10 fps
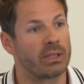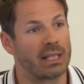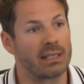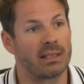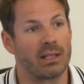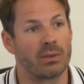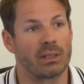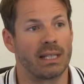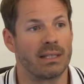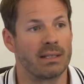telecentric
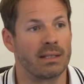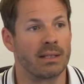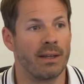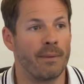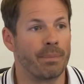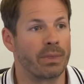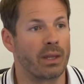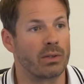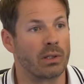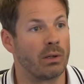lenses,
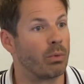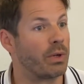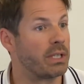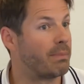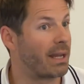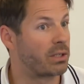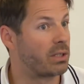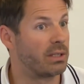there's a lot more inspection